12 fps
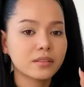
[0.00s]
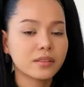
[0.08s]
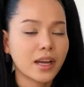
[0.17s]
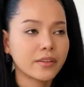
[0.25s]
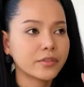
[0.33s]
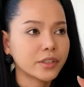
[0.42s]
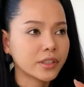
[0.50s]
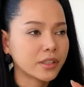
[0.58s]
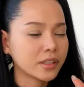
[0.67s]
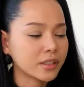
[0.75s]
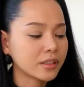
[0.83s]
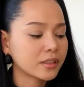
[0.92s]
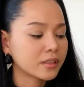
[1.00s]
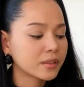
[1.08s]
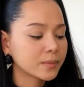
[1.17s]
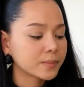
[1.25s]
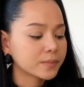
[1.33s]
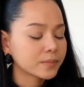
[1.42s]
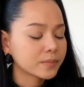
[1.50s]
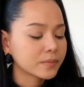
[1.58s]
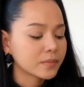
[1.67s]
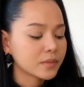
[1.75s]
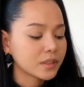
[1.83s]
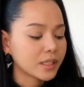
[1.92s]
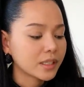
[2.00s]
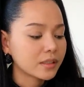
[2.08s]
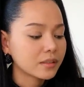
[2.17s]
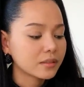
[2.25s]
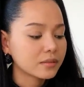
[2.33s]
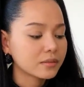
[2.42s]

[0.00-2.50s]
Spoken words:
After like